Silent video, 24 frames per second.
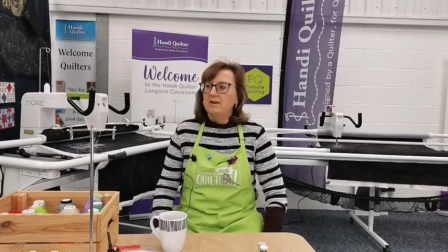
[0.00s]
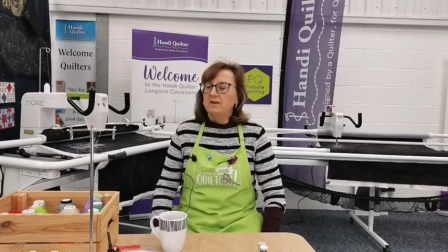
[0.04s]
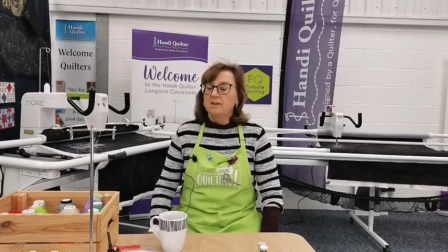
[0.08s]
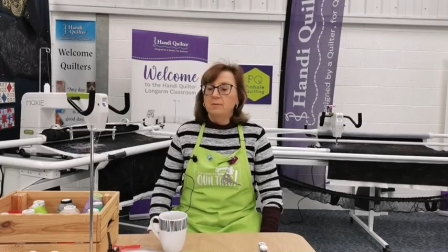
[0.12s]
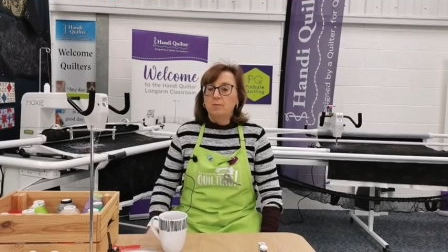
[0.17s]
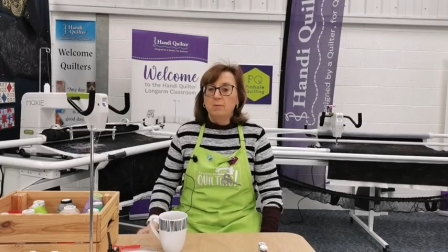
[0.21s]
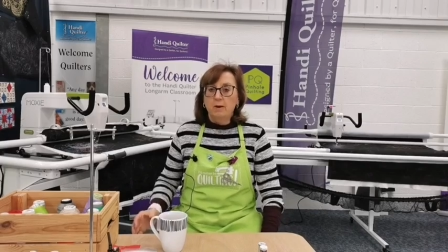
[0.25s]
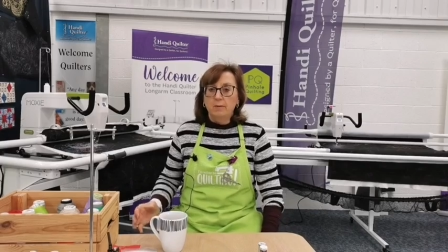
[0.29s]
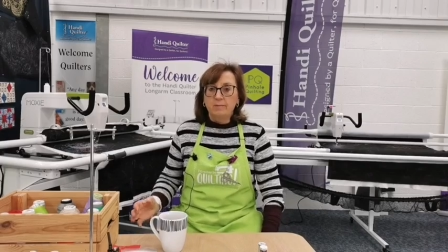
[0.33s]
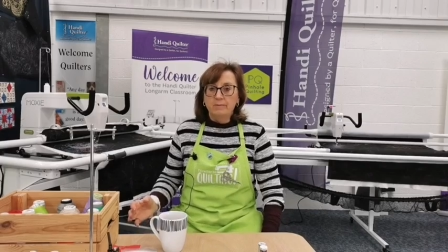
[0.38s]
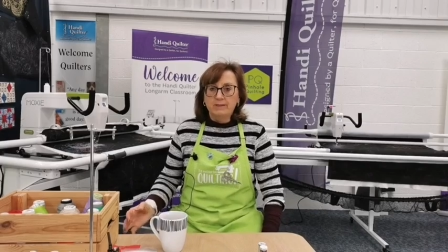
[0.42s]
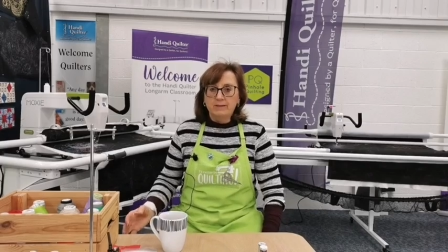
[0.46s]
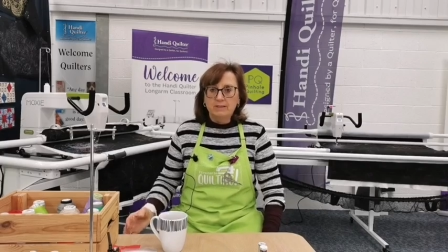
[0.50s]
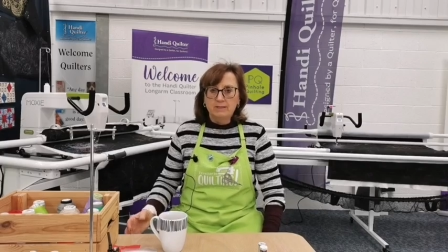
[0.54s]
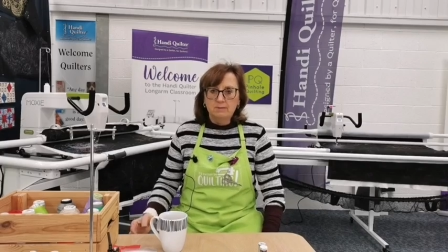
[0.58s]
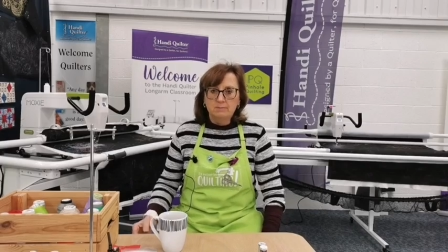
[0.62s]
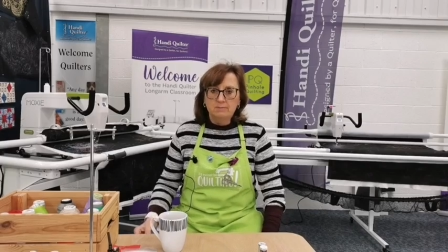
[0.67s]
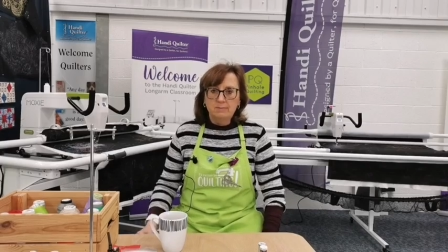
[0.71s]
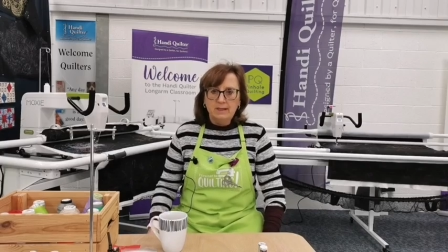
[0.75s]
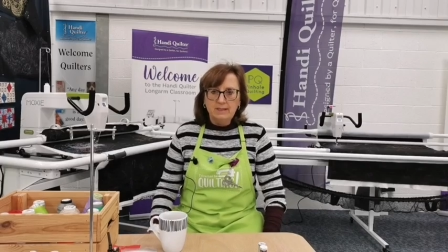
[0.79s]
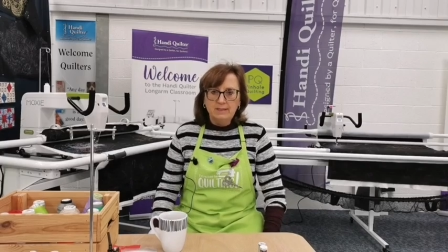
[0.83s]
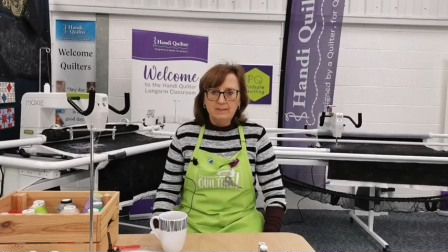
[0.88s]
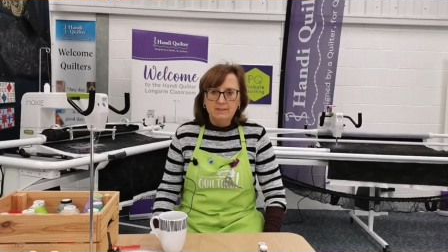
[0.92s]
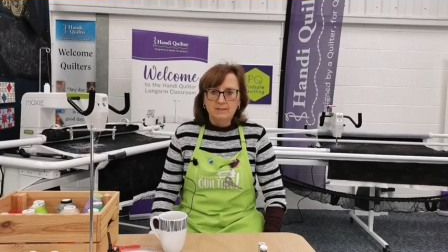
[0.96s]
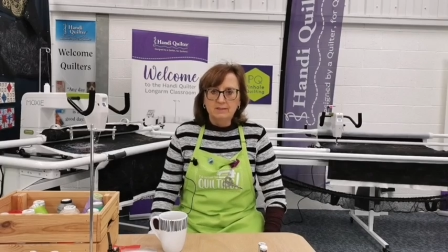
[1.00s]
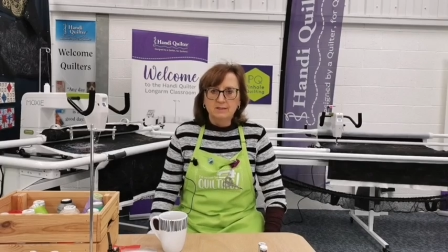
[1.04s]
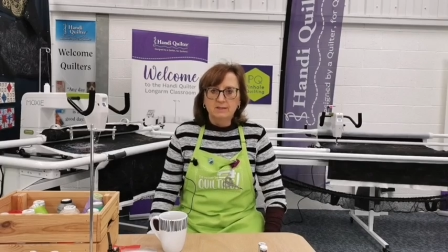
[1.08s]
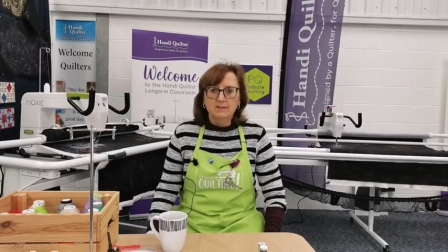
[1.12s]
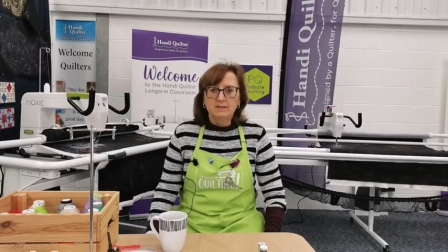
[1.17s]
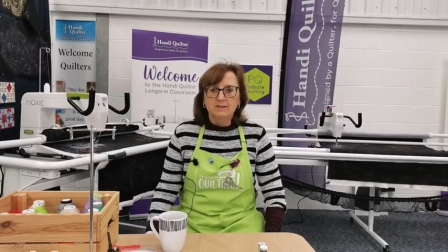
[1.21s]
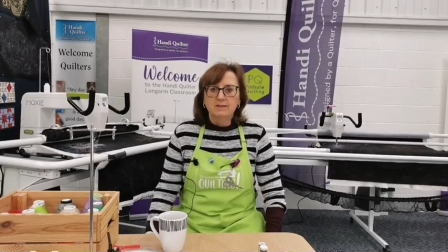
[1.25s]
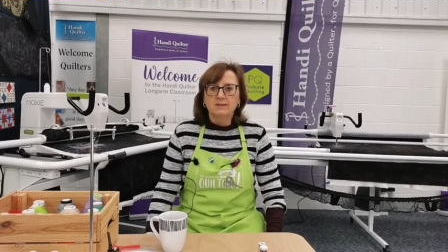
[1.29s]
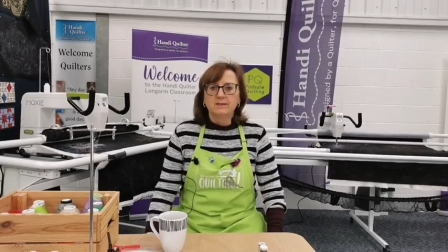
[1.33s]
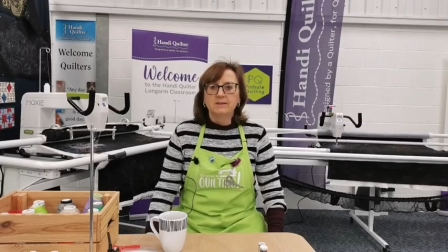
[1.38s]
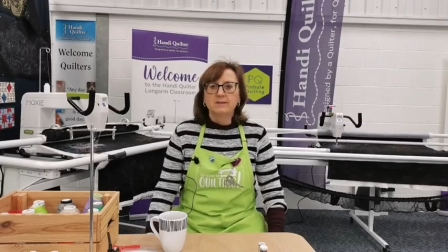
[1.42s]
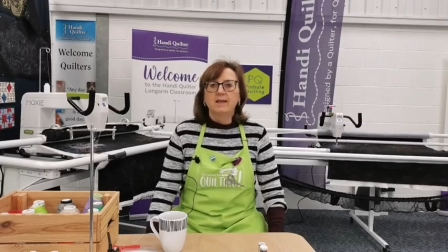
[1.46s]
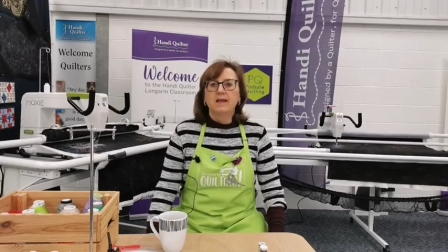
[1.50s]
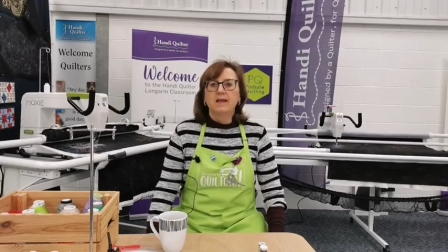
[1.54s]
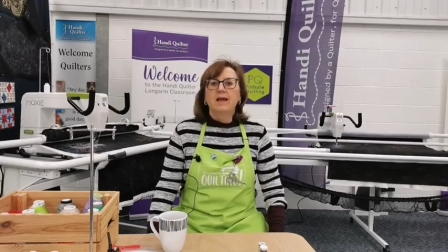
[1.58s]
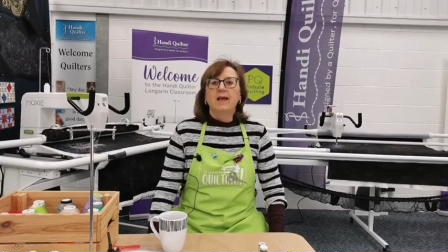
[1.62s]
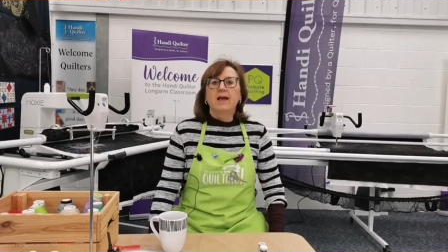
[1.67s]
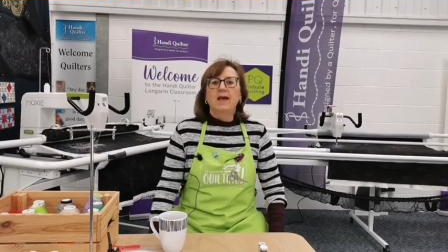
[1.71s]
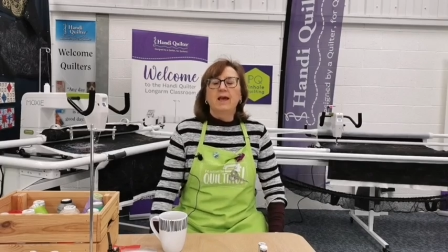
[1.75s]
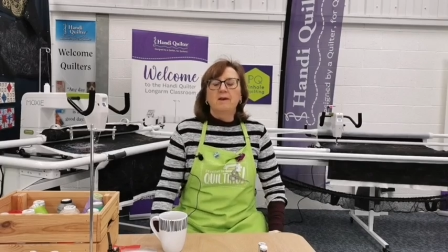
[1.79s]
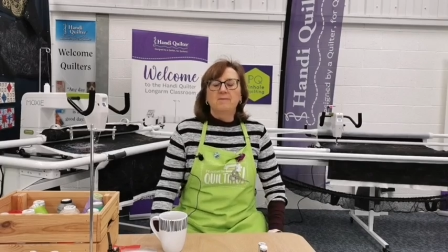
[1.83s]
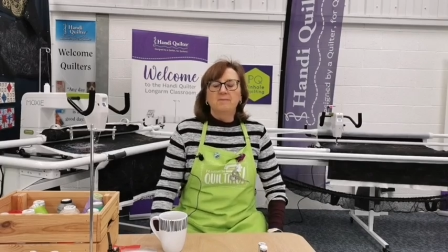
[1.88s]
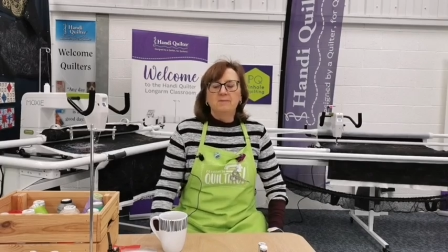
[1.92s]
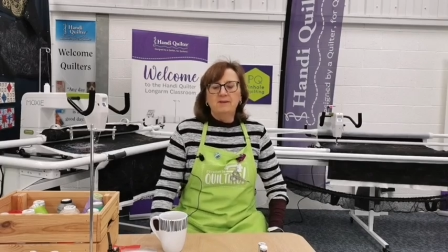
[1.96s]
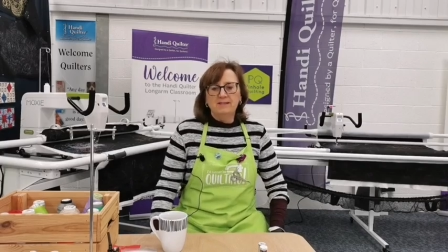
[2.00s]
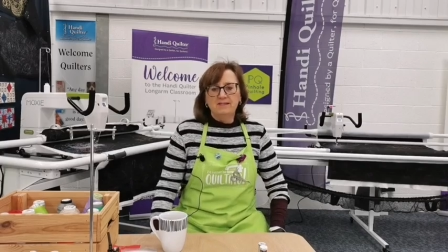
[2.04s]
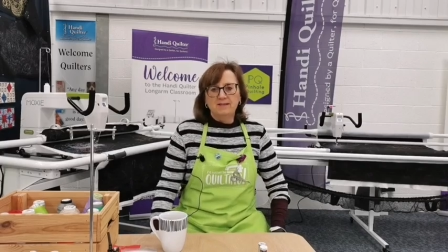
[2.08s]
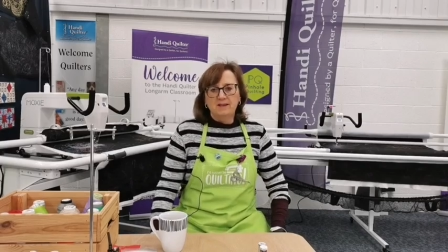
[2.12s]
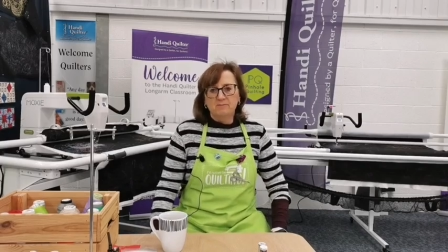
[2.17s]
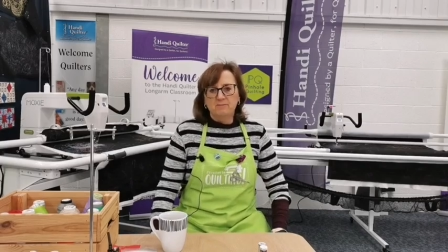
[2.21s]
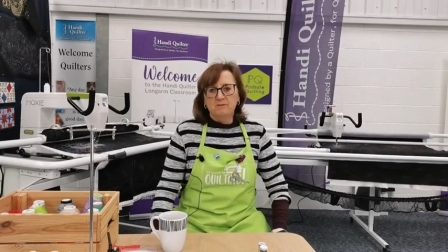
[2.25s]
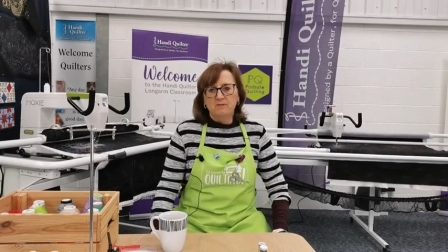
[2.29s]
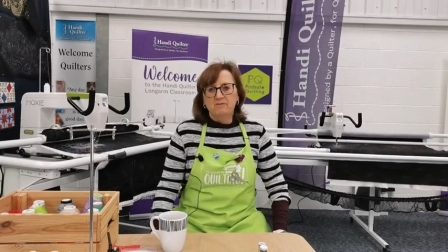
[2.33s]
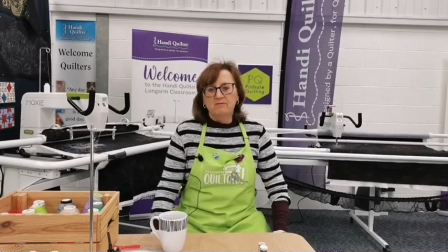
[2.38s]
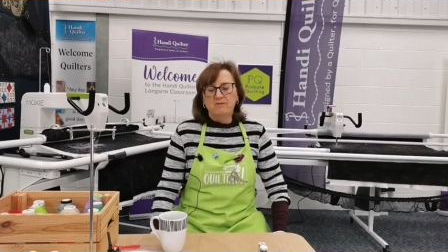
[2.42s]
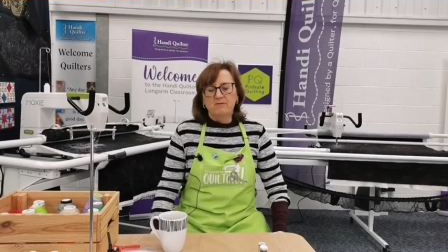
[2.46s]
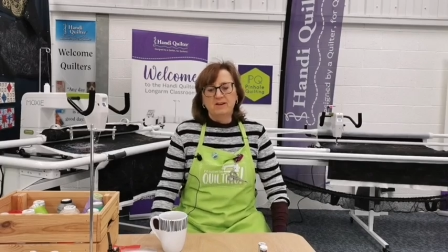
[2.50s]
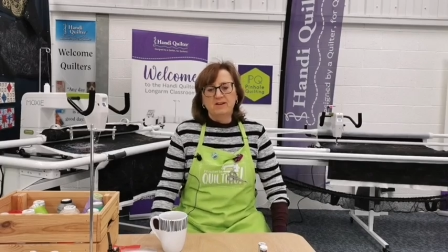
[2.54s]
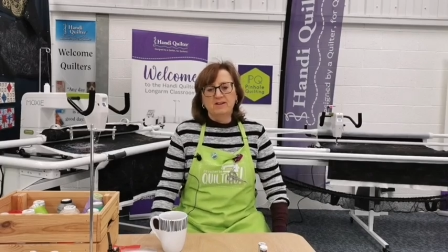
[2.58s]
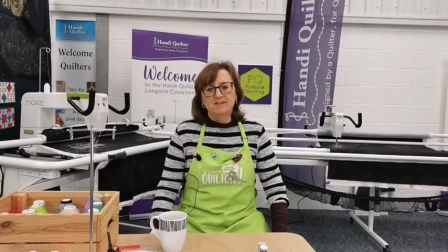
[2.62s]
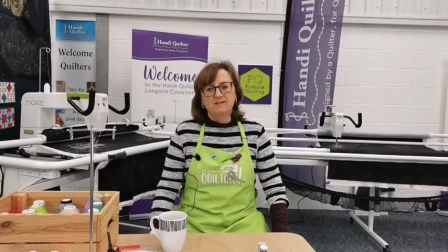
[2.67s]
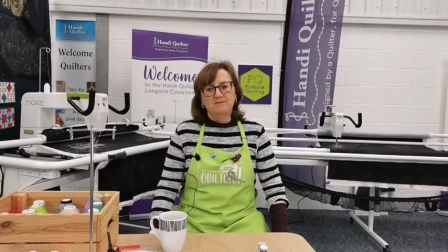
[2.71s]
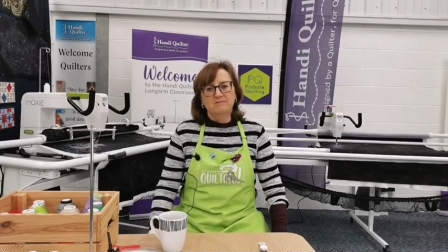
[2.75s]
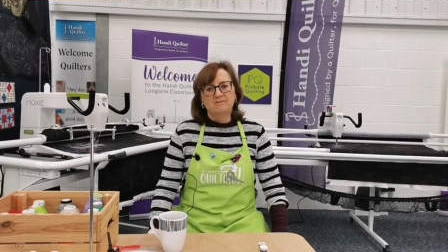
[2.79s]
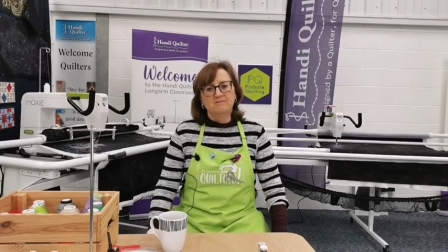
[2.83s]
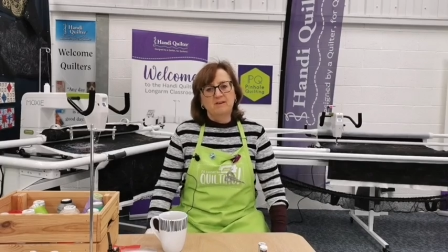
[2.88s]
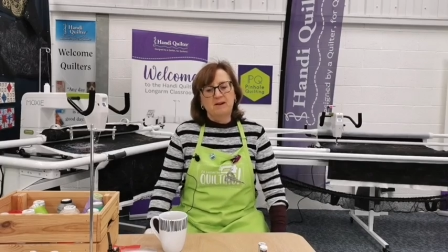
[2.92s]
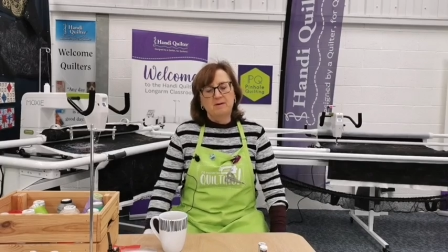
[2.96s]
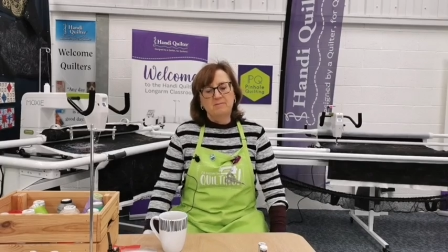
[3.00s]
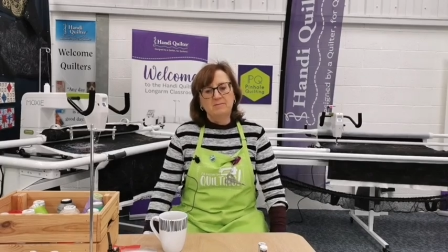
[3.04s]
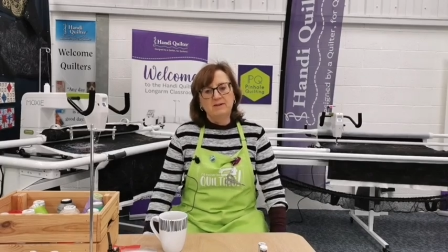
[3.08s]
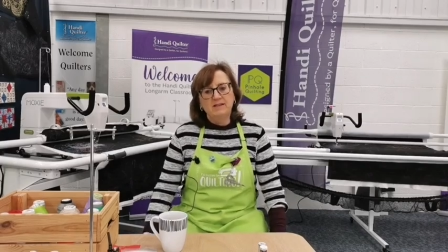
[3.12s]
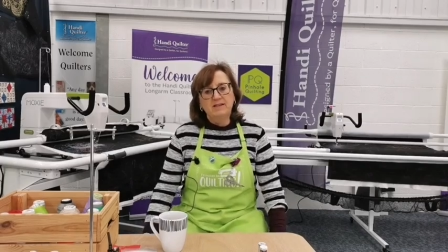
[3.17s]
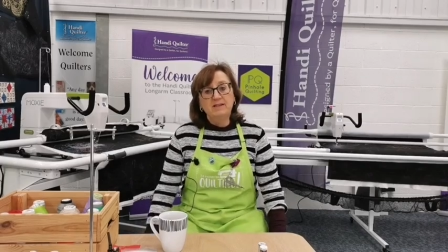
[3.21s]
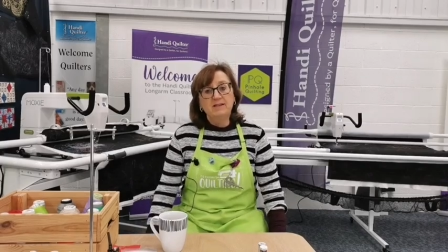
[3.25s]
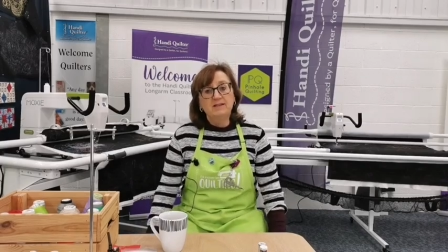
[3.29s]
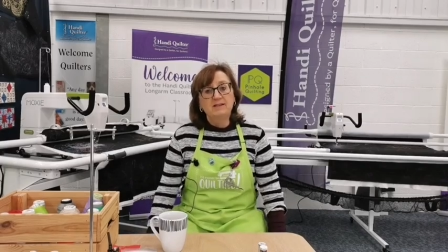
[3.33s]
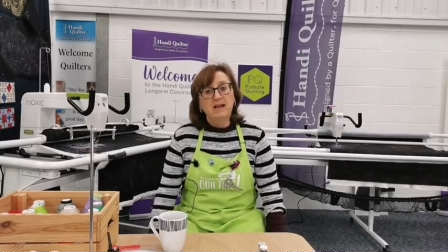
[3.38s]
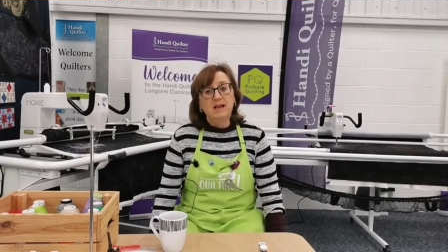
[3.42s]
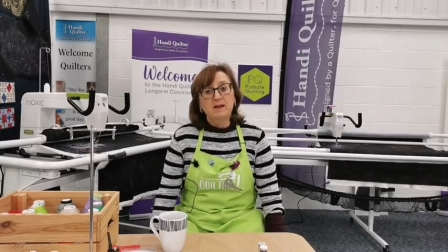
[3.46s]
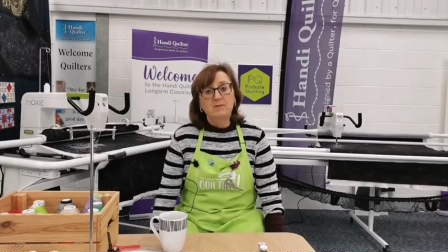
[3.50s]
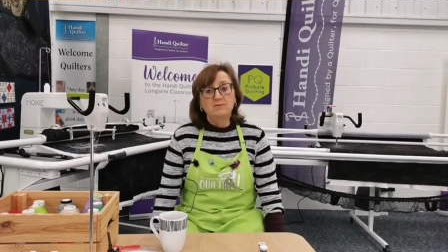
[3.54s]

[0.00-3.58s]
and in the public spaces and meet up with friends and family.